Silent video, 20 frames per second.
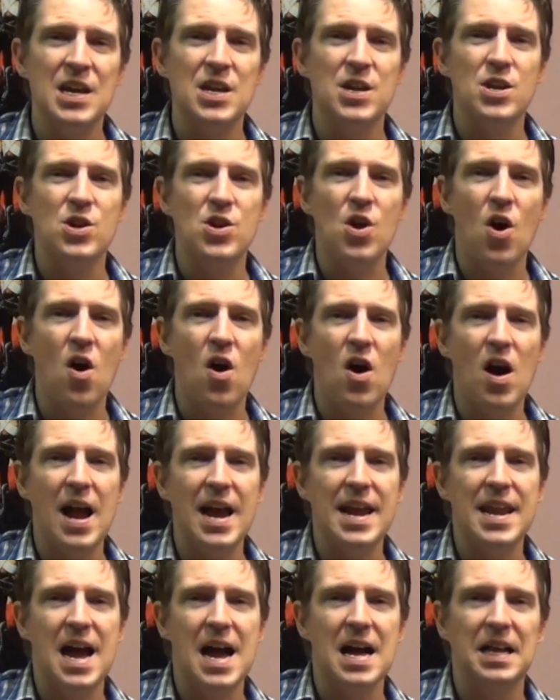
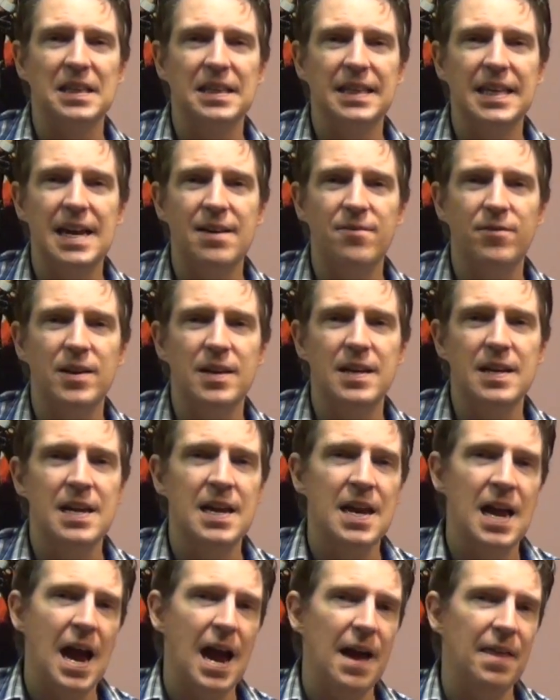9,
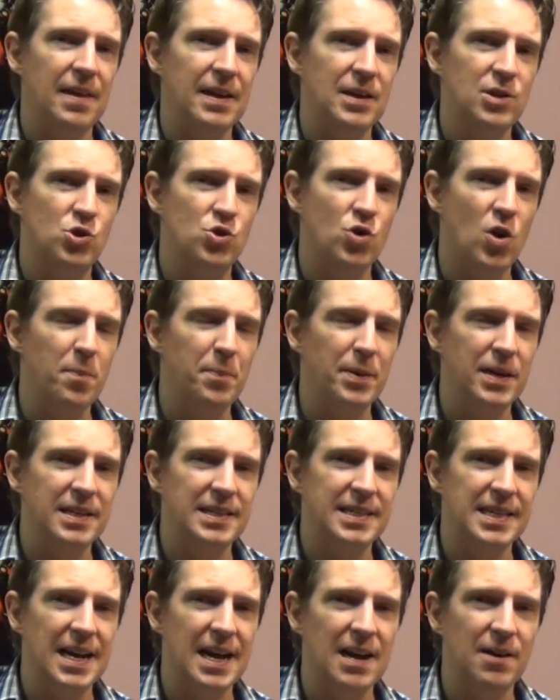11, and then dropping
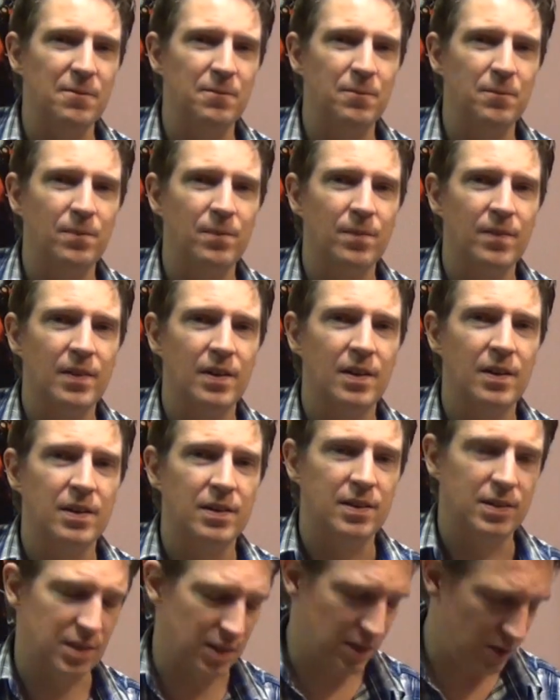down
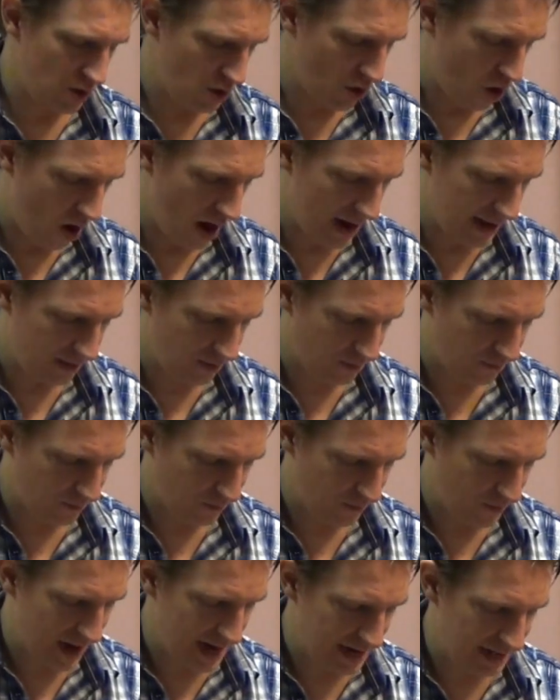to
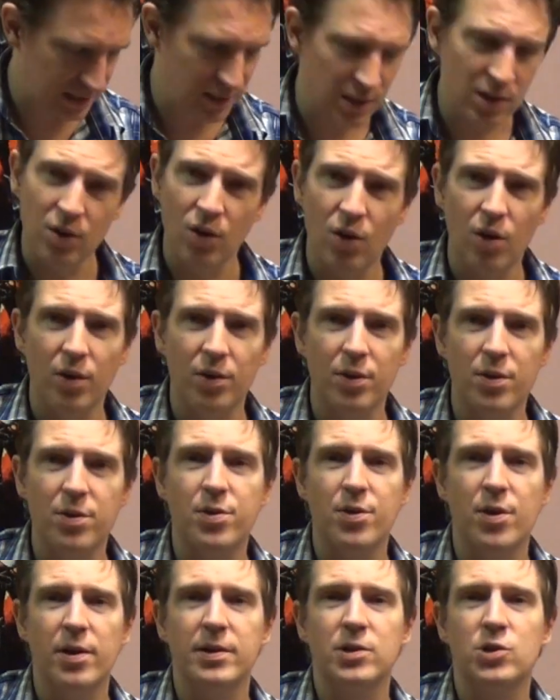9th fret on the
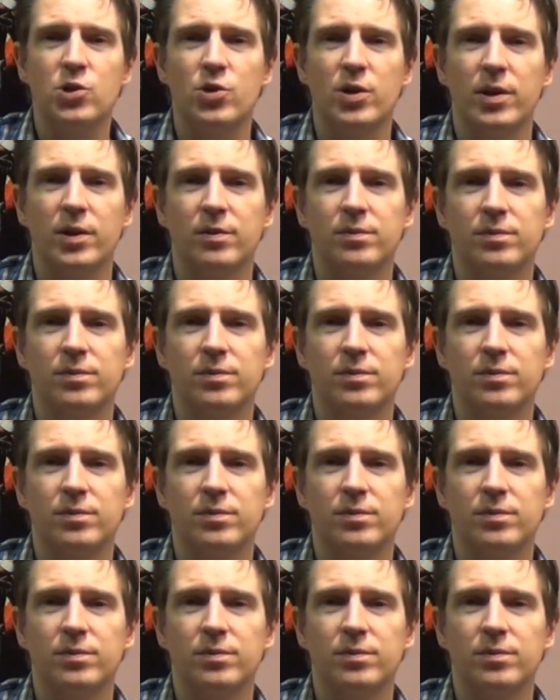3rd string.